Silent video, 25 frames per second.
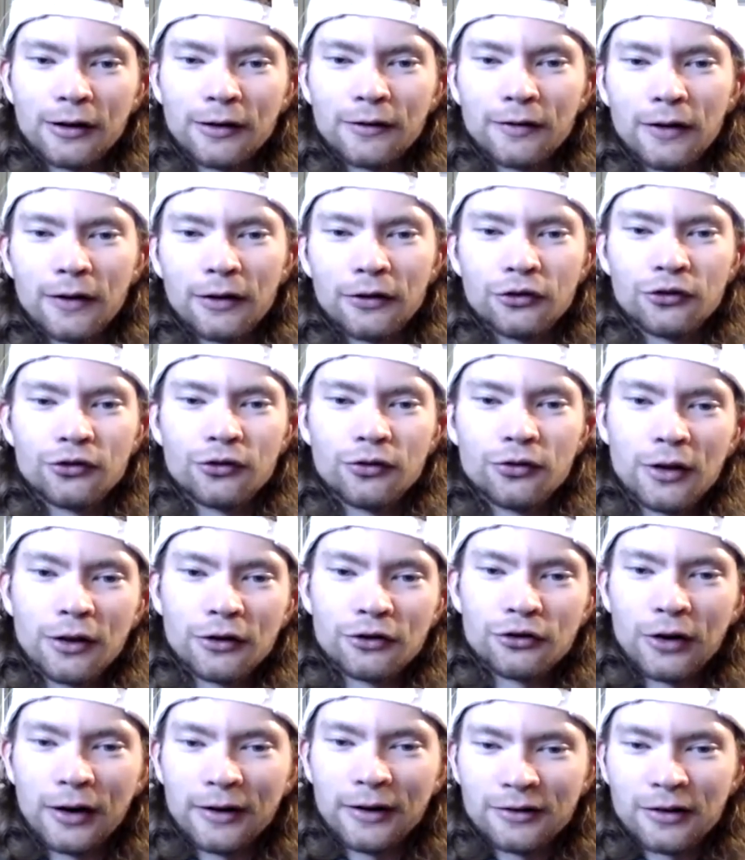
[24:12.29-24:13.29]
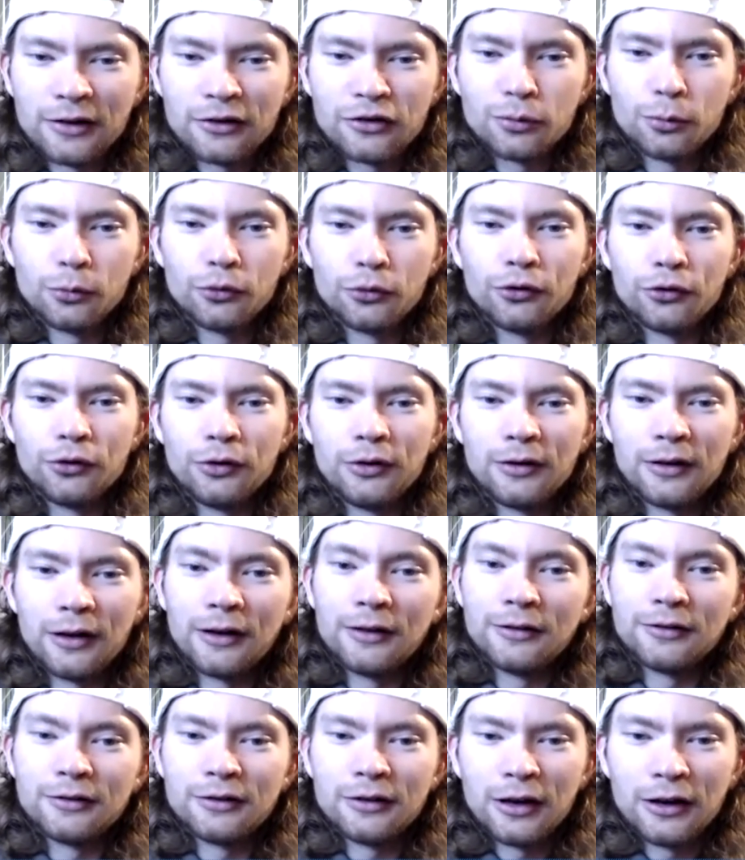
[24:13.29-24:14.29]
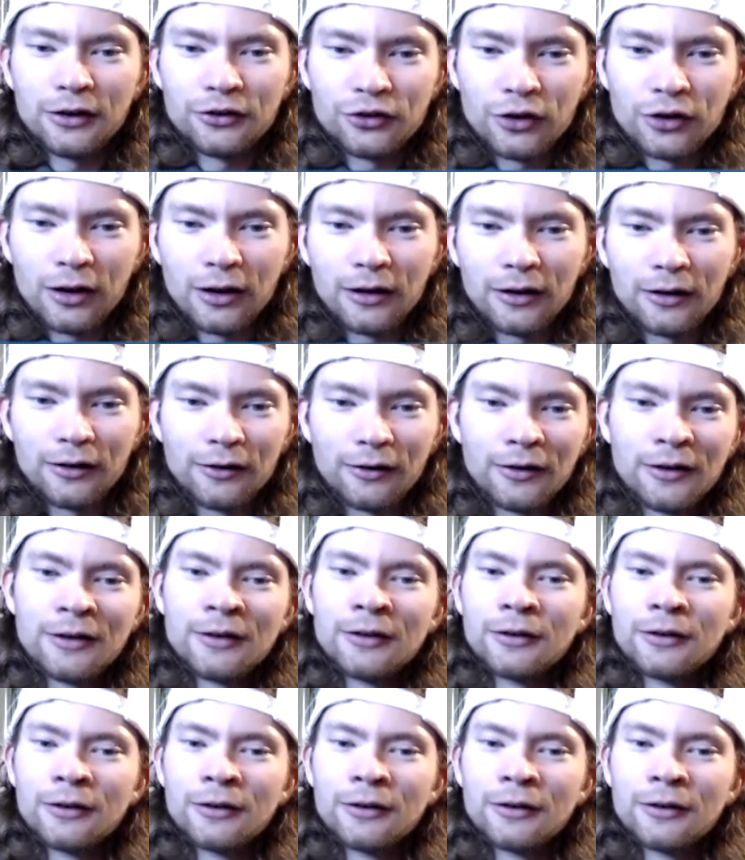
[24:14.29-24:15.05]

and then the transition between ACHA and